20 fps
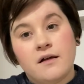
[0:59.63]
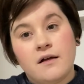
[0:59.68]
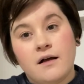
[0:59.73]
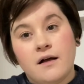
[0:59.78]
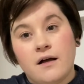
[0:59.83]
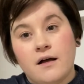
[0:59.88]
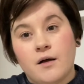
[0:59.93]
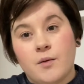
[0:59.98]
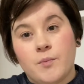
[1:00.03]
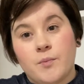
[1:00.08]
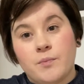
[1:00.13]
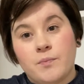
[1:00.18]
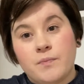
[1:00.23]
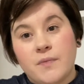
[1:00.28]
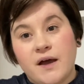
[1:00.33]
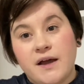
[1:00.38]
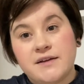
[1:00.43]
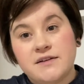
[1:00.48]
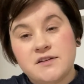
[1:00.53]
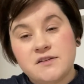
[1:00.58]

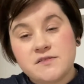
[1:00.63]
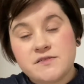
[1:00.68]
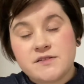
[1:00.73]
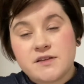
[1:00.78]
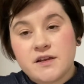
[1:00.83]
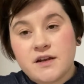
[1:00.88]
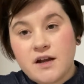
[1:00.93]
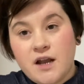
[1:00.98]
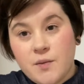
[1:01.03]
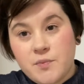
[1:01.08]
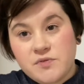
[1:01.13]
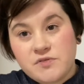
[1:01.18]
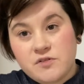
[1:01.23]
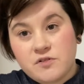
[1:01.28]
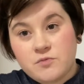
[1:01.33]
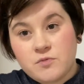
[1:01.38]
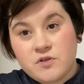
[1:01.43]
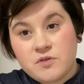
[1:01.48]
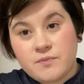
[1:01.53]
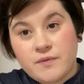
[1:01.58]
I just did an
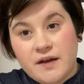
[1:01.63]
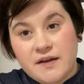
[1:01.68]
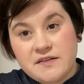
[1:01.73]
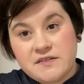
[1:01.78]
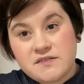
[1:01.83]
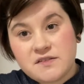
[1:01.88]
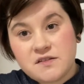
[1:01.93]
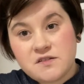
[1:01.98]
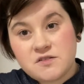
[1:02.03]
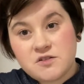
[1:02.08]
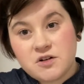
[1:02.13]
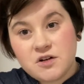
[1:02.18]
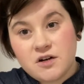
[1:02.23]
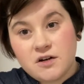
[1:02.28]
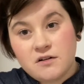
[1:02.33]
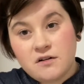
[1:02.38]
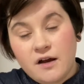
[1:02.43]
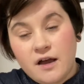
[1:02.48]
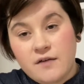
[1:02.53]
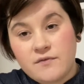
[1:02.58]
episode with my
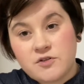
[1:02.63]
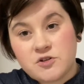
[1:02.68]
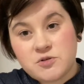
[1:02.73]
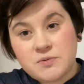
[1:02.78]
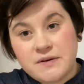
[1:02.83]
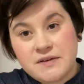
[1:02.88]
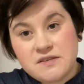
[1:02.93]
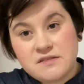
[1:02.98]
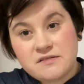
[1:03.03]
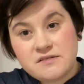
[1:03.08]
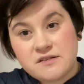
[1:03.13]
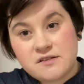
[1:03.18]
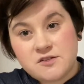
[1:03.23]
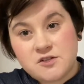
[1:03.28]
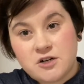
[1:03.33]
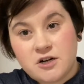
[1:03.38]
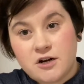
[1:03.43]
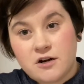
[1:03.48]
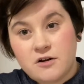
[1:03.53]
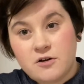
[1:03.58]
sister. I have a twin
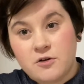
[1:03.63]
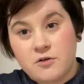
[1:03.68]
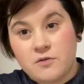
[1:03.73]
sister who